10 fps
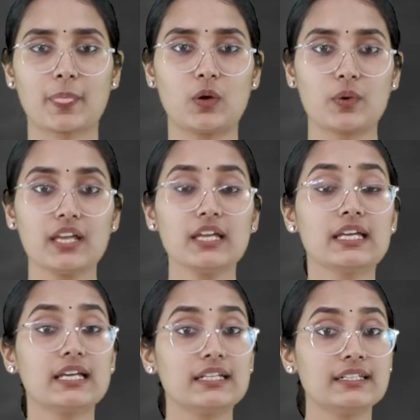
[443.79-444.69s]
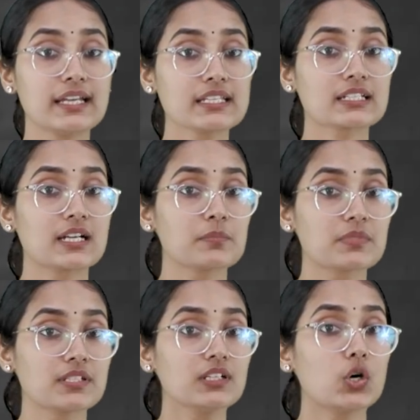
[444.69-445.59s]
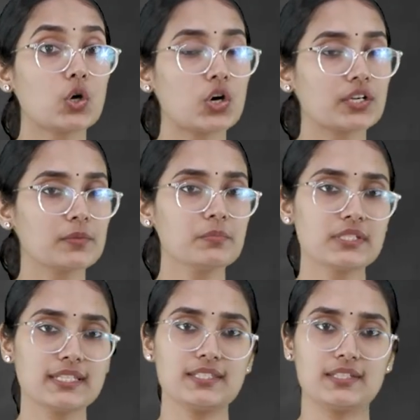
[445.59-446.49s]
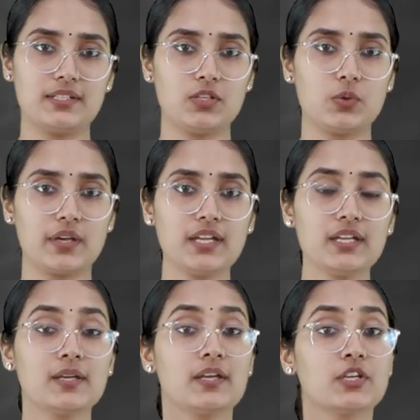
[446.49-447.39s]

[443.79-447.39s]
okay? Next comes the autumn season, okay?